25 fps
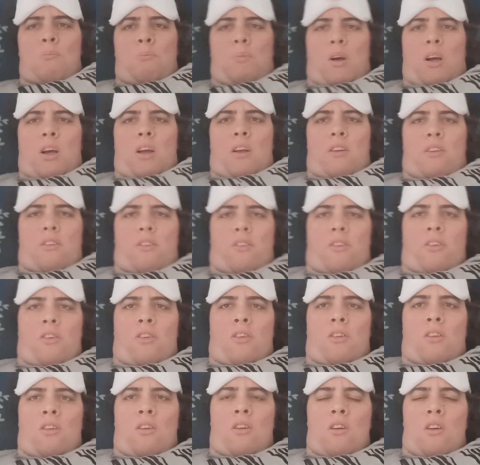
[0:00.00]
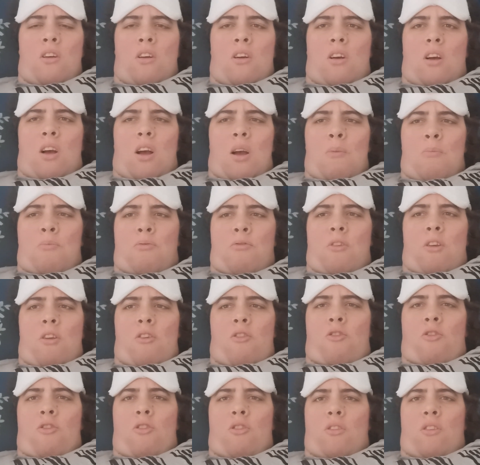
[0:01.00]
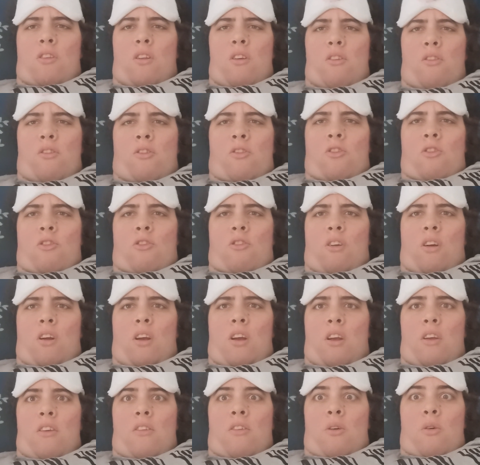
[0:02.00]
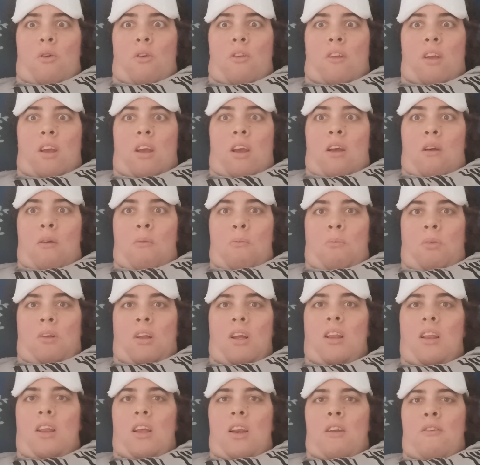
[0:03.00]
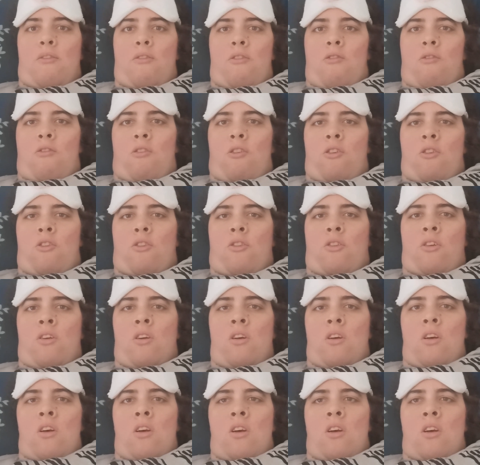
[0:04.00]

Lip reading: but I'm pretty sure this story is going to take a completely different route